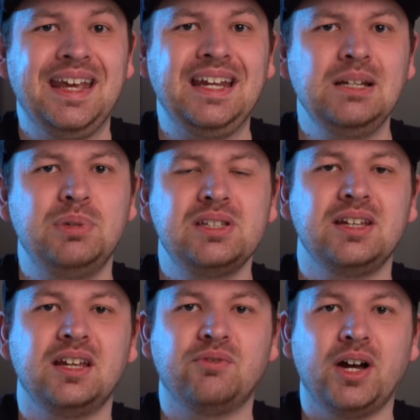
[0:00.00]
in a
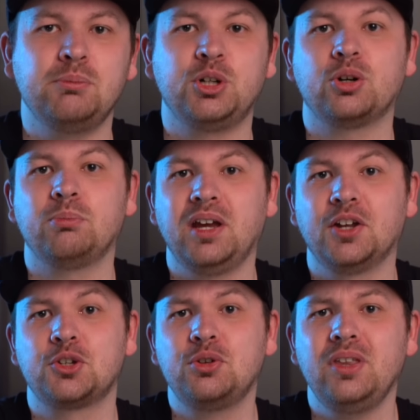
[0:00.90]
busy environment
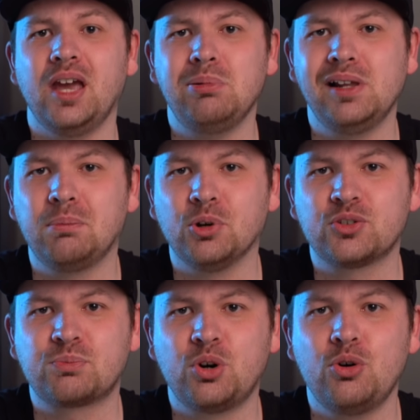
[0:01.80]
compared to the Apple
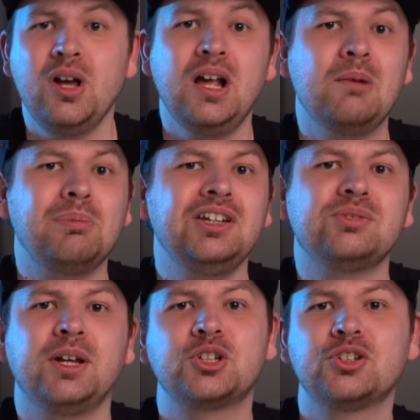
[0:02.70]
AirPods Pro, please
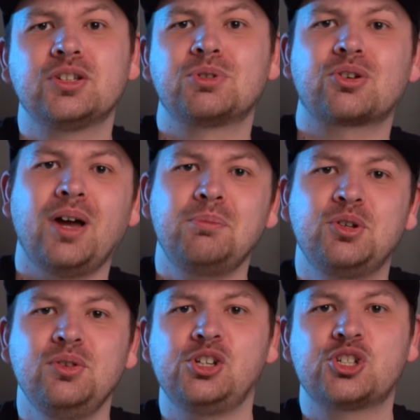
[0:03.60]
make sure to subscribe
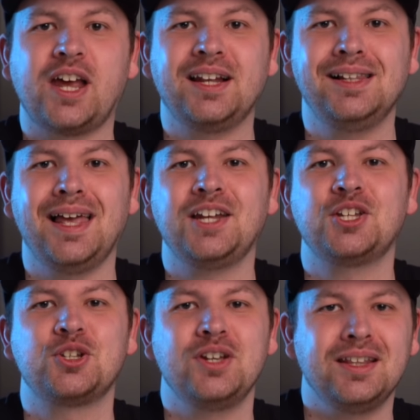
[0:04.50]
to the channel and
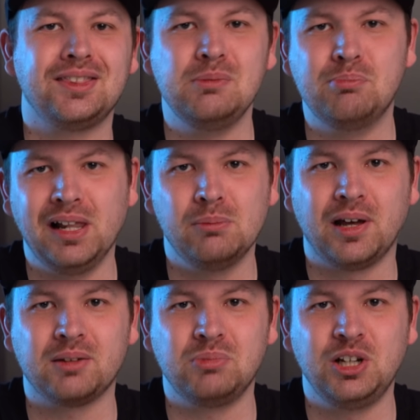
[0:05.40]
to hit the bell
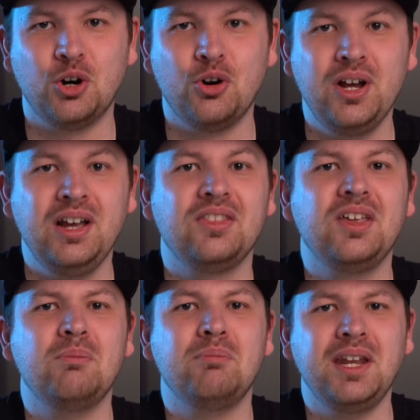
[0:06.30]
button below.
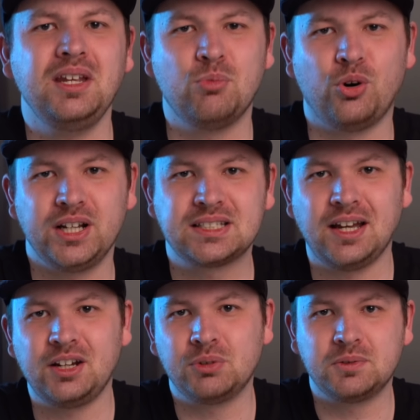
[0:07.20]
There are many more
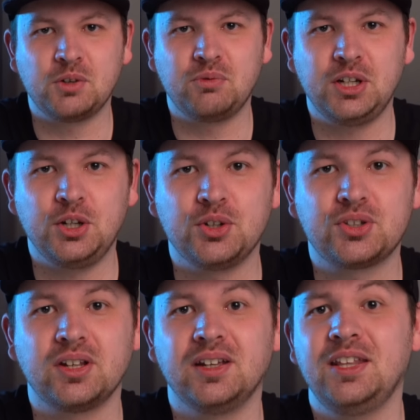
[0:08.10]
exciting review
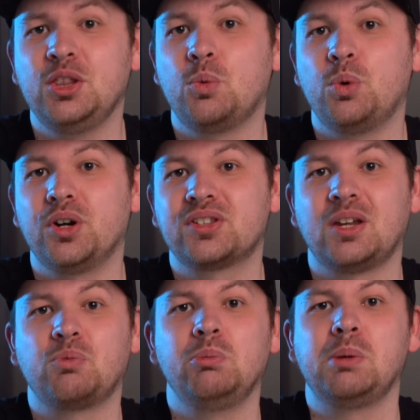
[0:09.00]
videos in the works that will be